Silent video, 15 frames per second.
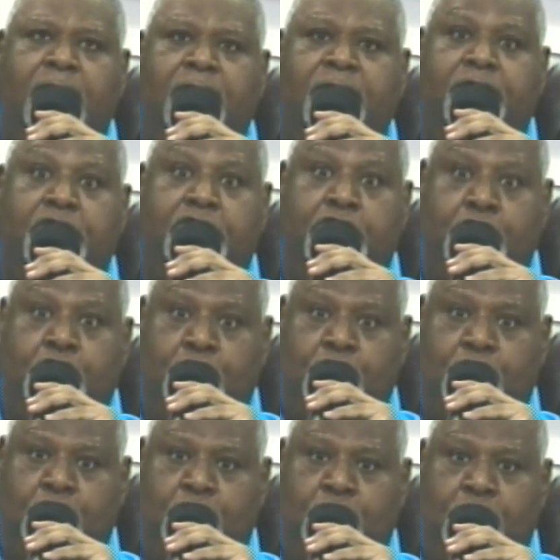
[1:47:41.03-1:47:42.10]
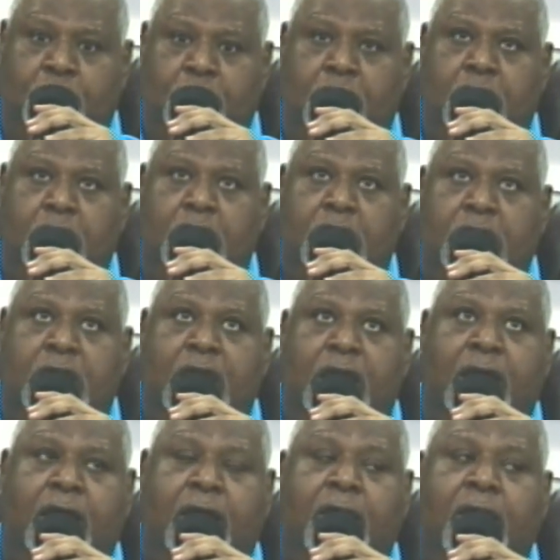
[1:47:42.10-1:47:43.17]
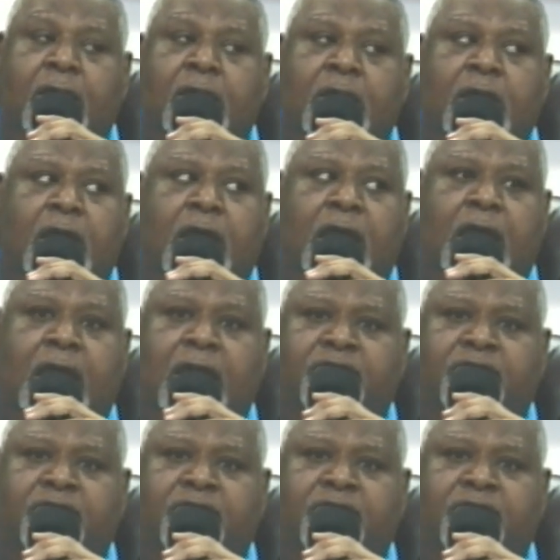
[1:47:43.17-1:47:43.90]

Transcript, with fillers: for you. Yeah. And